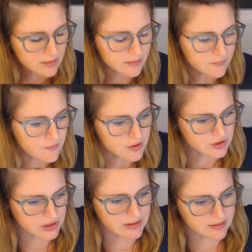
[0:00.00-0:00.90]

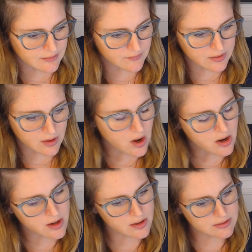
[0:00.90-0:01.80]
version of the
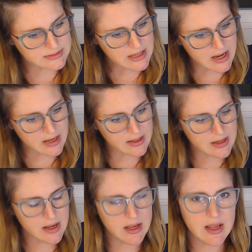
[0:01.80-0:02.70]
cards,
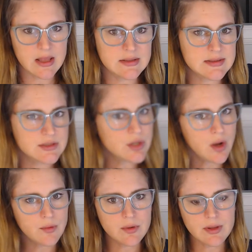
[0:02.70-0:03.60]
and
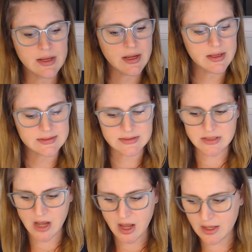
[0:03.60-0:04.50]
it's
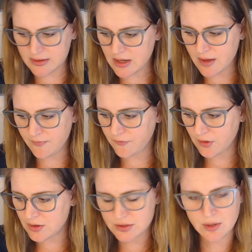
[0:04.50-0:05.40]
not up
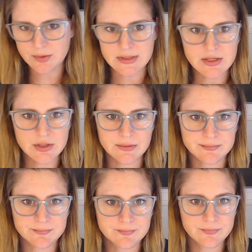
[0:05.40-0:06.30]
for interpretation.
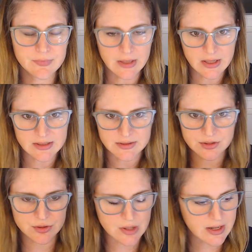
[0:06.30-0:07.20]
It is
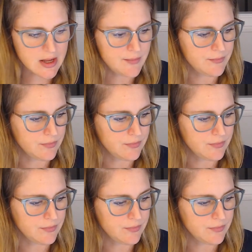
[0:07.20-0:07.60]
straight up